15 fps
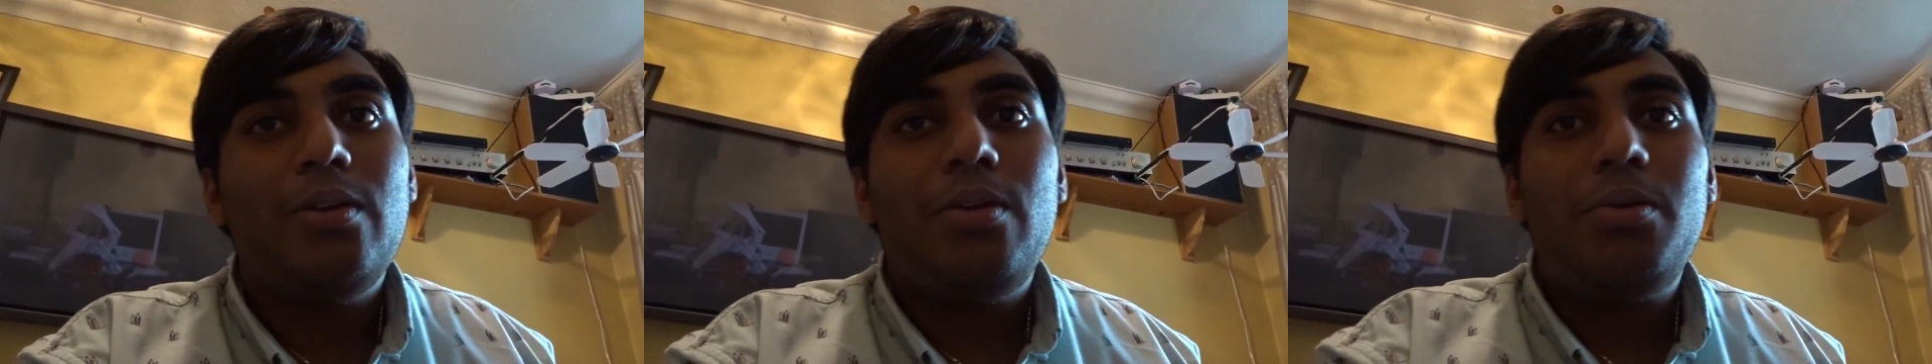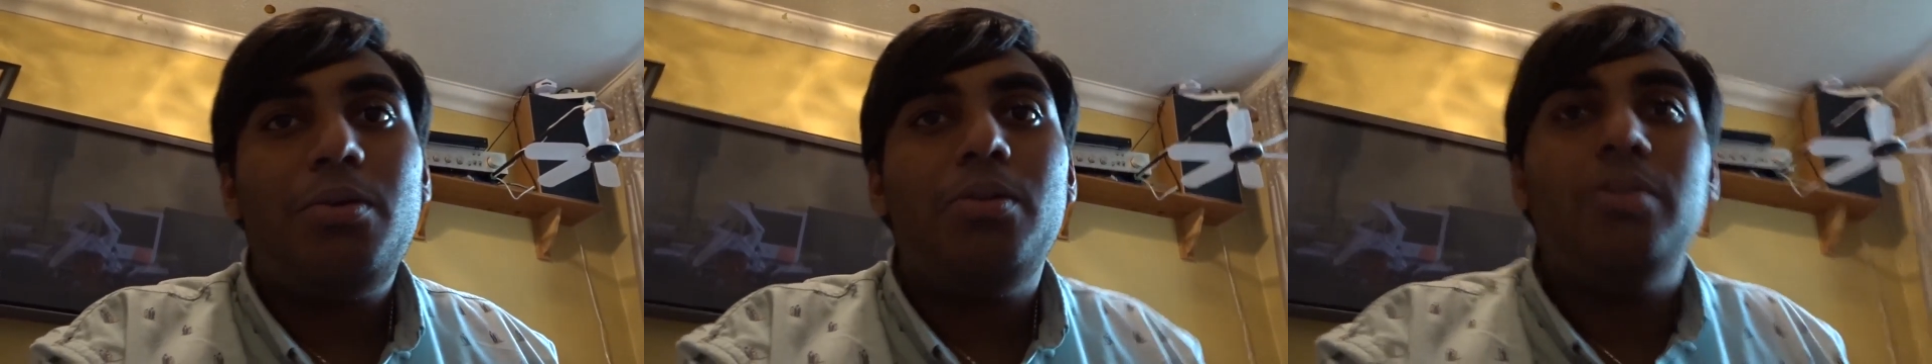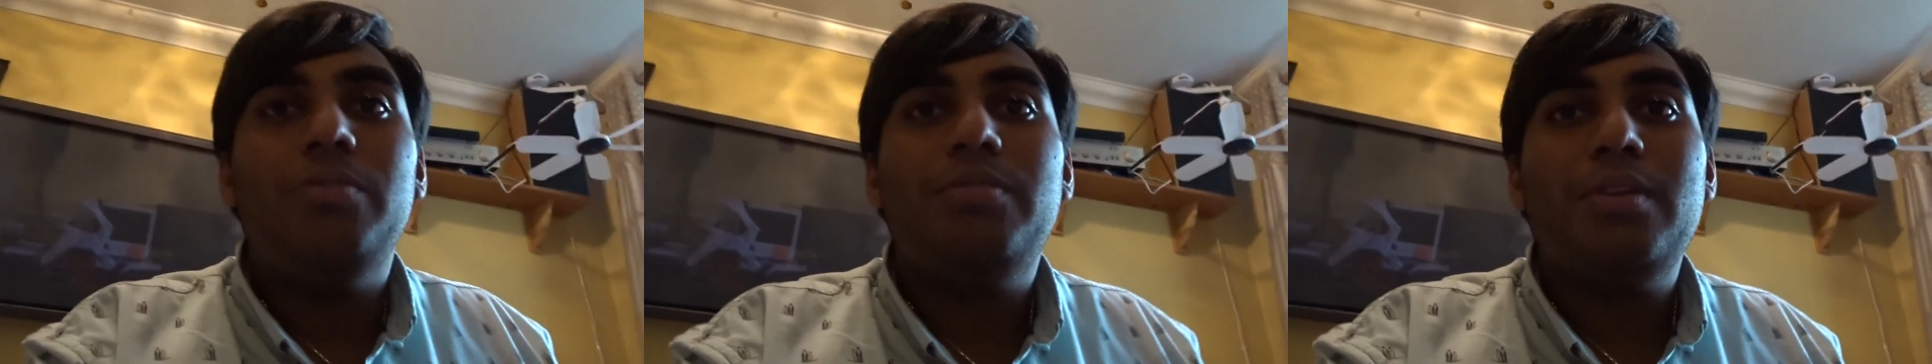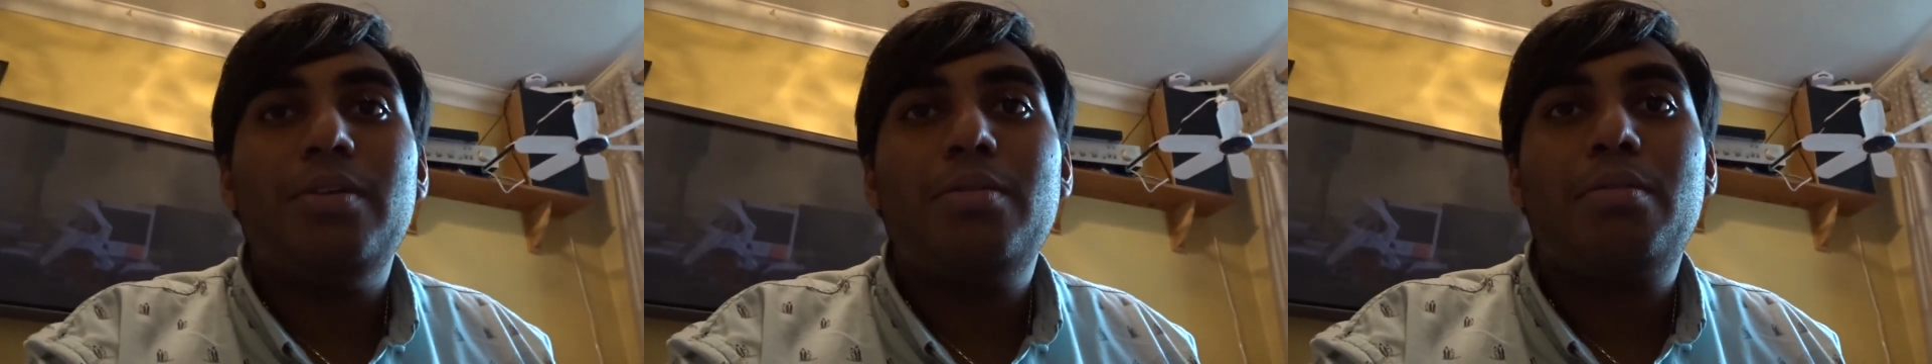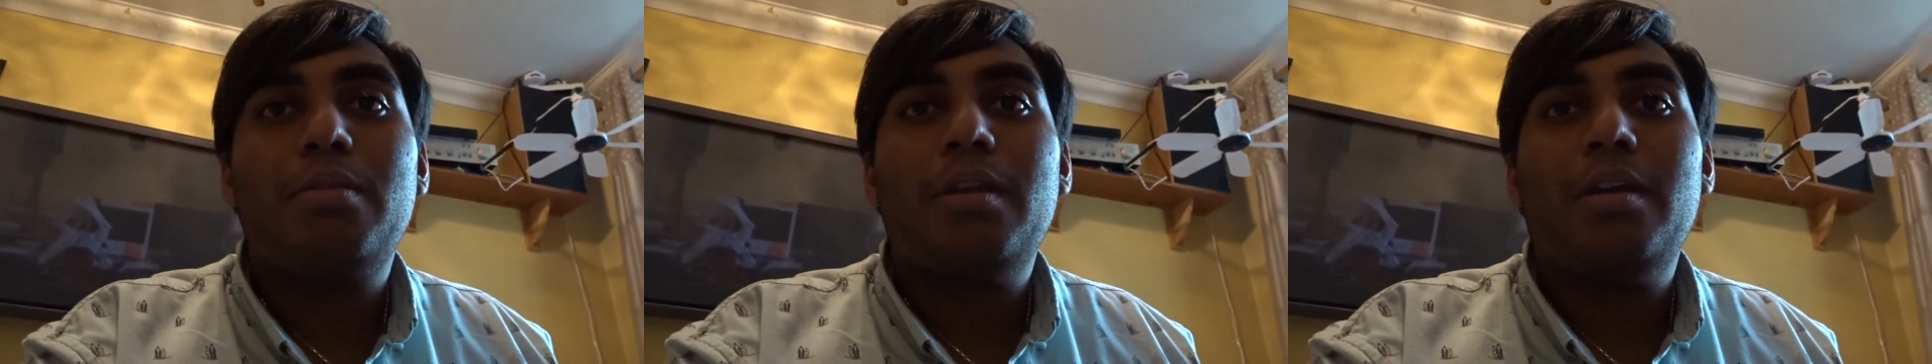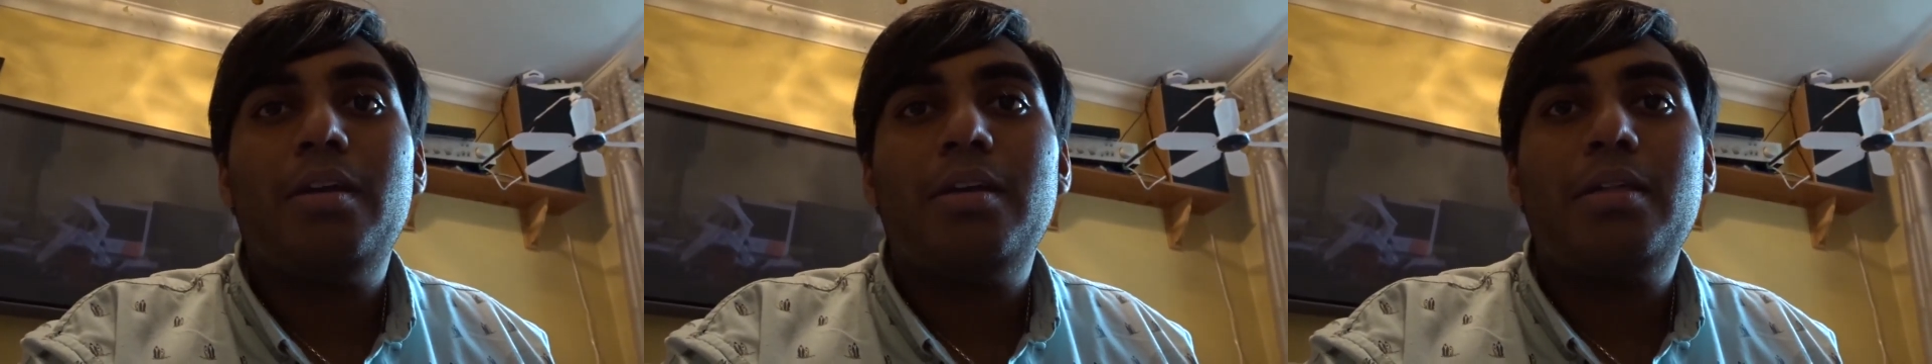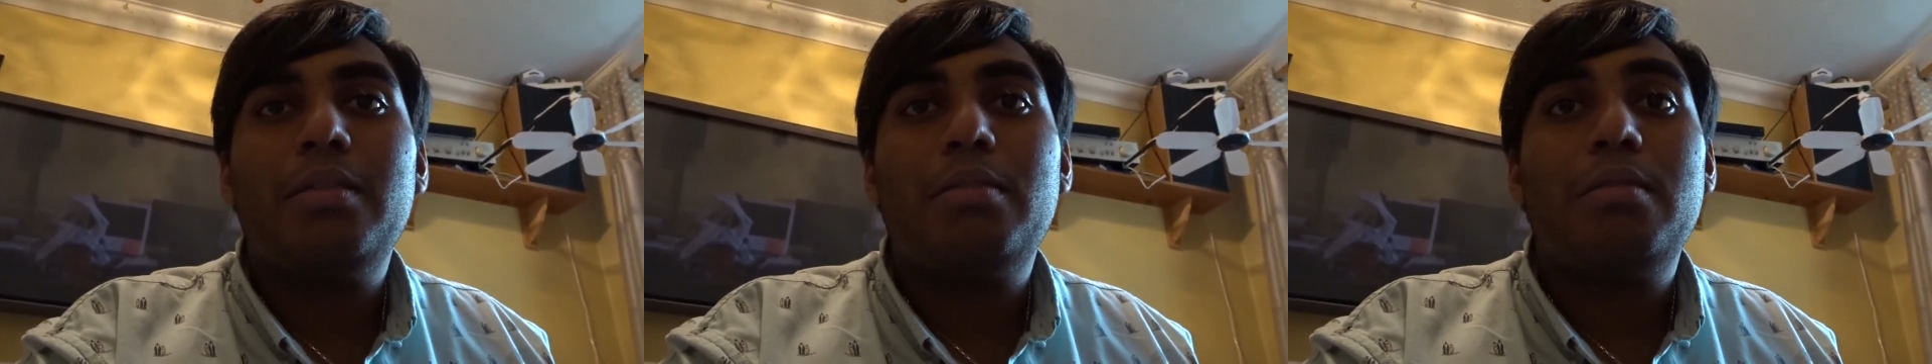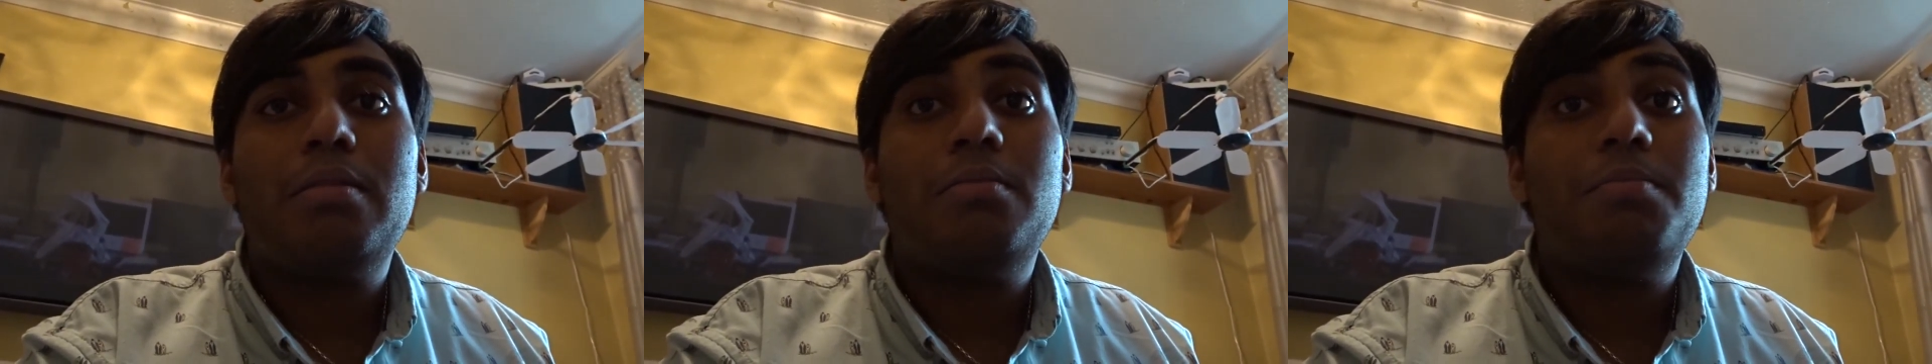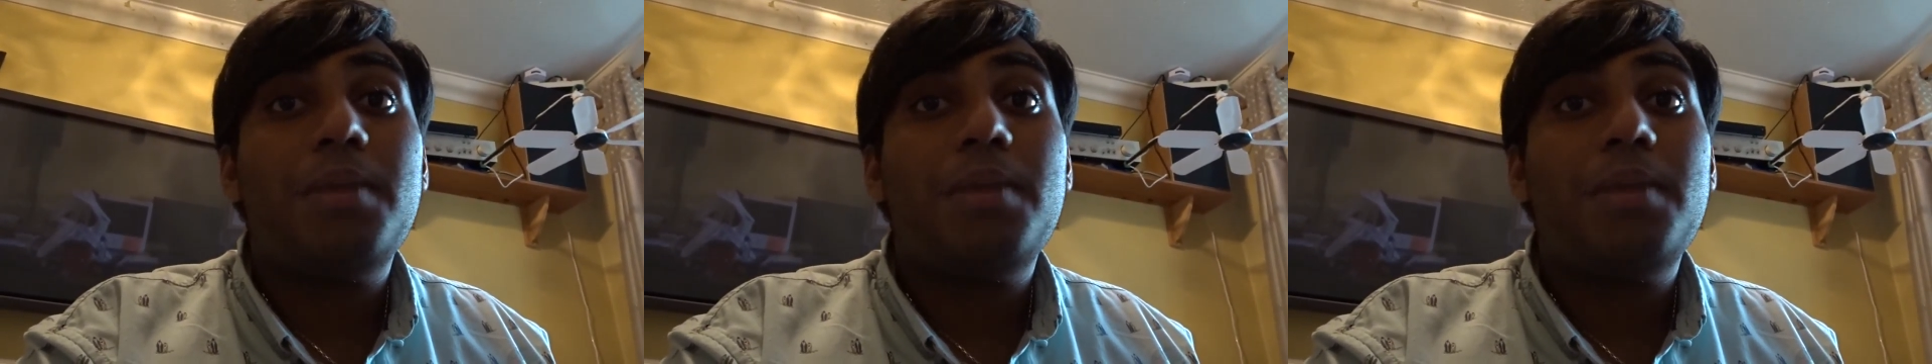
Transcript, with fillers: all of those guys, and